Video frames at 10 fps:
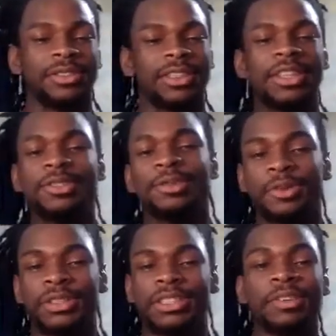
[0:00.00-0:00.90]
Get you a
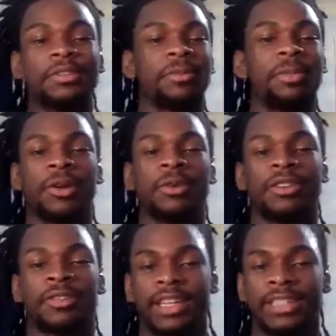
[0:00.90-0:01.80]
receiver to pair with
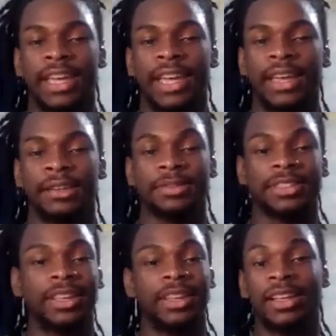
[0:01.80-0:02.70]
Devontae Adams.
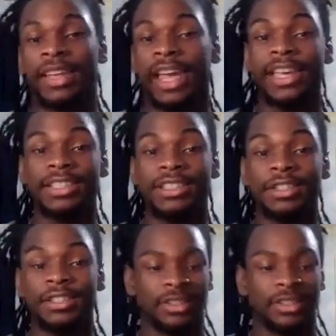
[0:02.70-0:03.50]
Last year,